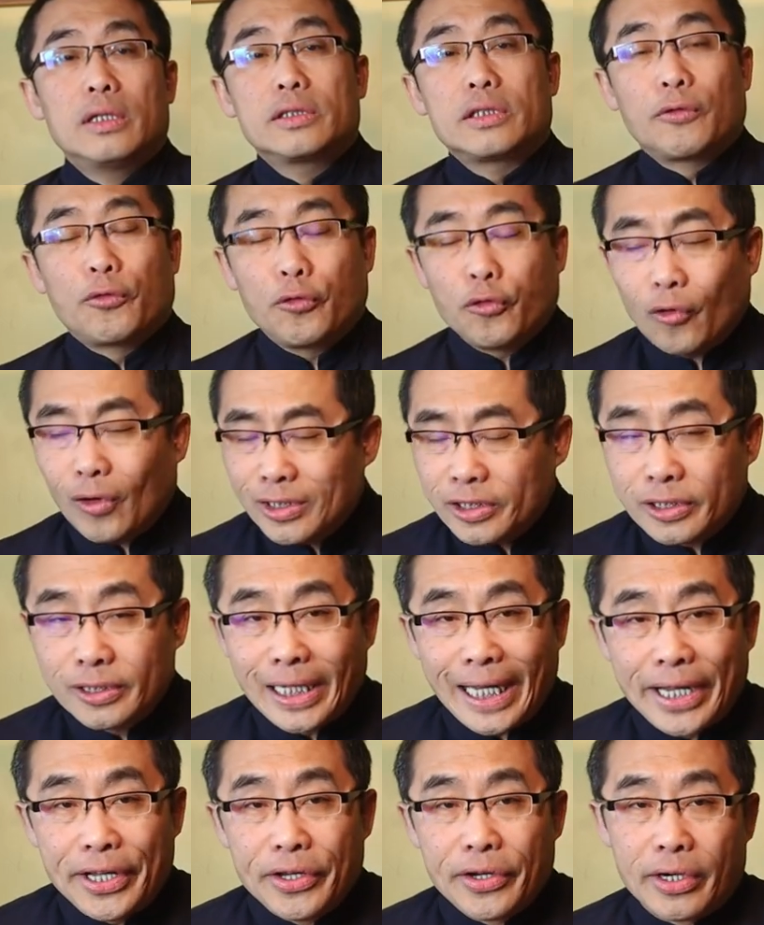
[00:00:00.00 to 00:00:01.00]
The fourth
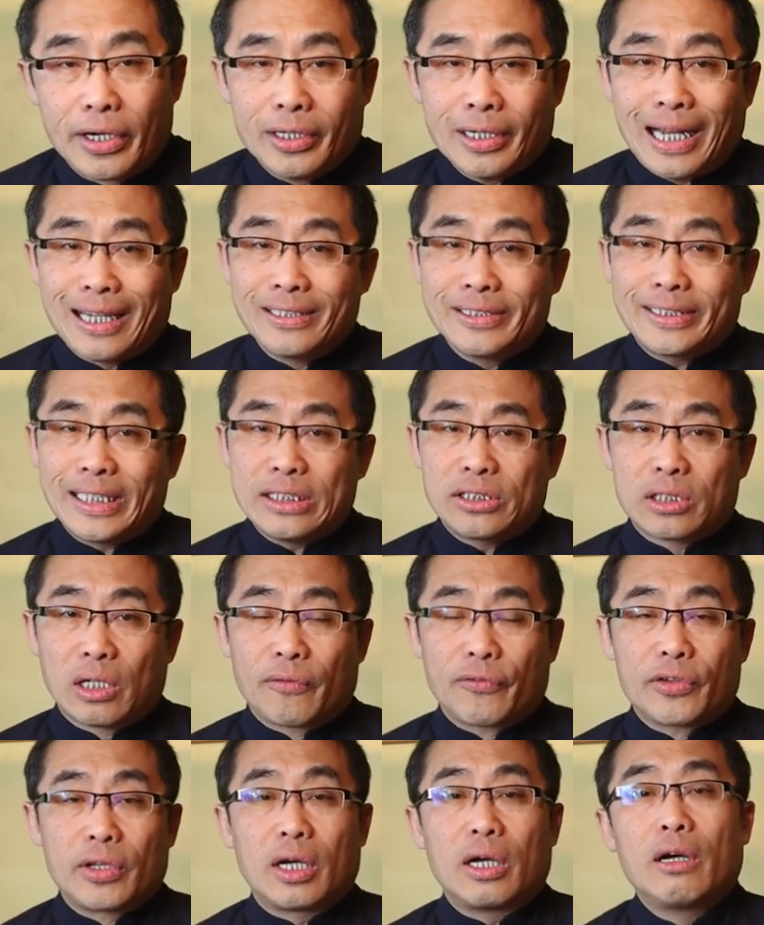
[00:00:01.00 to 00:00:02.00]
layer consists
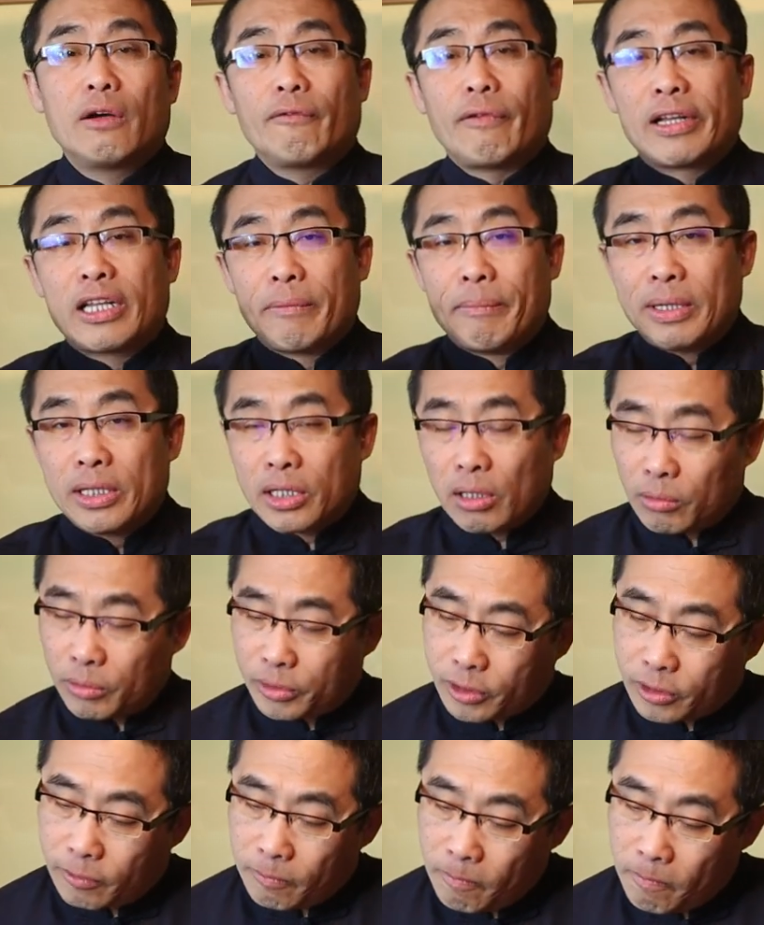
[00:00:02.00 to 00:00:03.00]
of the
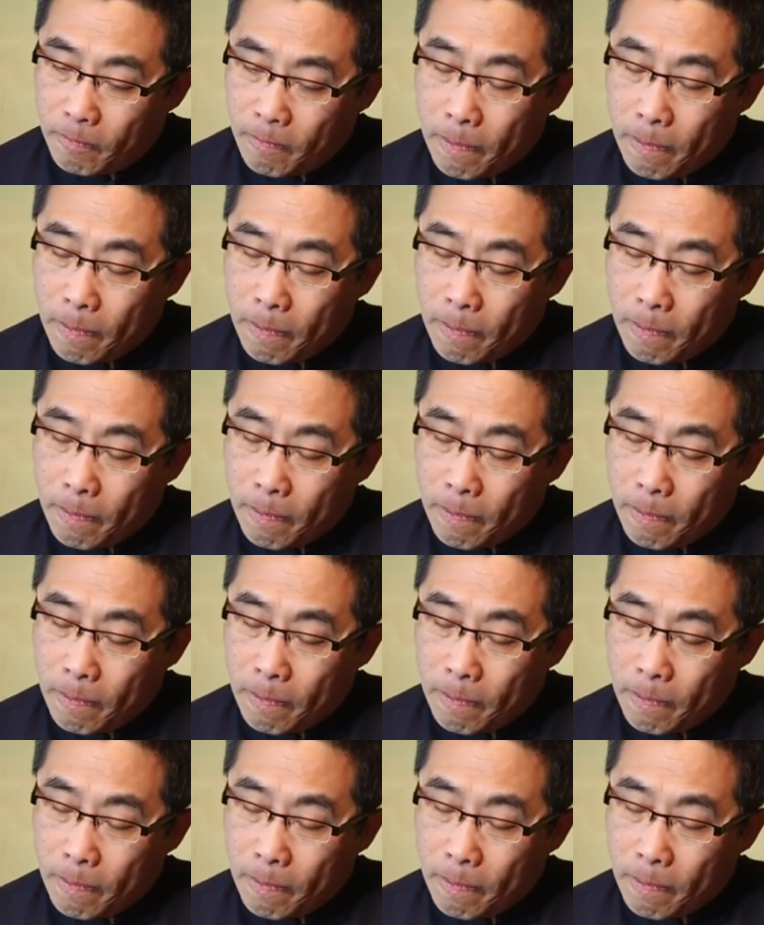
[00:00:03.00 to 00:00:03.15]
fundamentals.